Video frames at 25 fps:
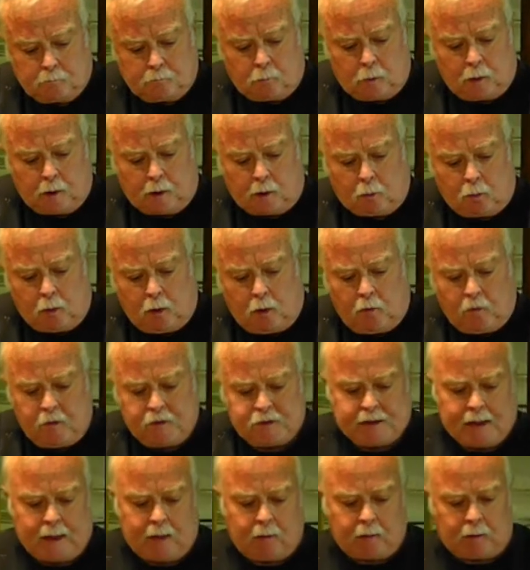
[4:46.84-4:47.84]
We're going to roll
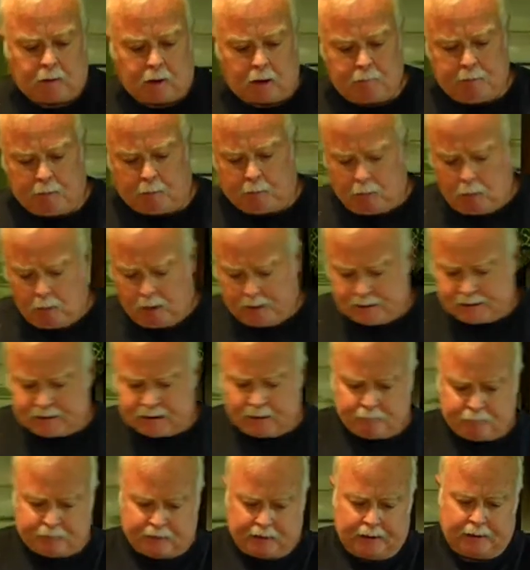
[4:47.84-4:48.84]
this out a little bit. We want
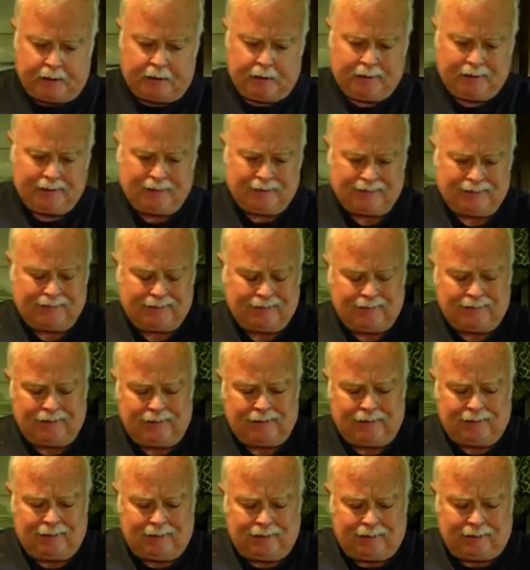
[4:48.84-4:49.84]
something
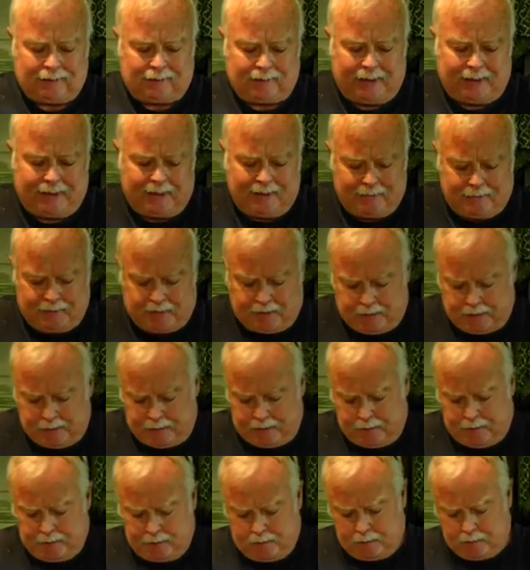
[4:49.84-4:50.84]
like in
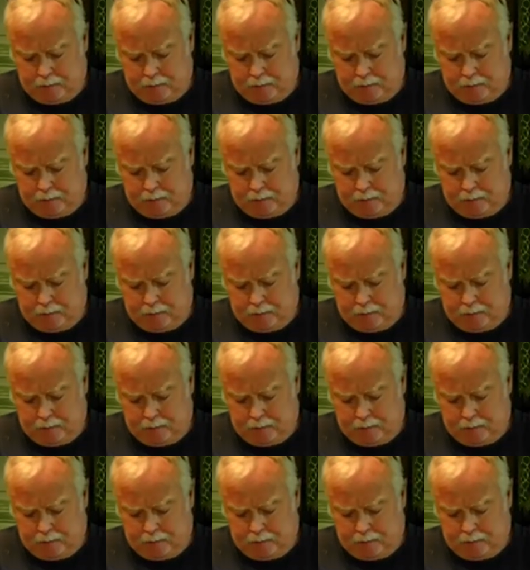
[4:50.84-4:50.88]
the